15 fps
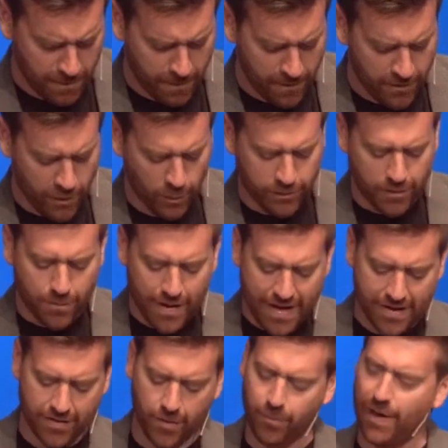There was a
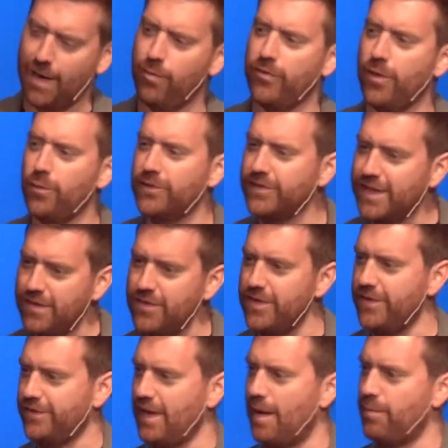man in the Bible that was given
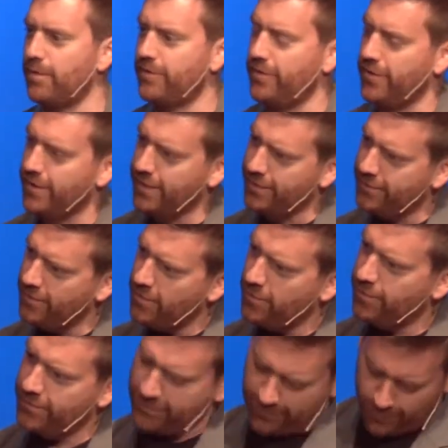this opportunity. Do you know
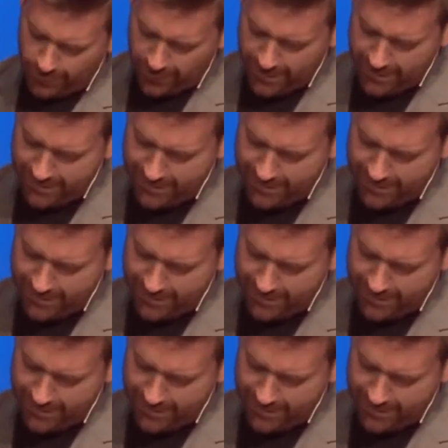this story?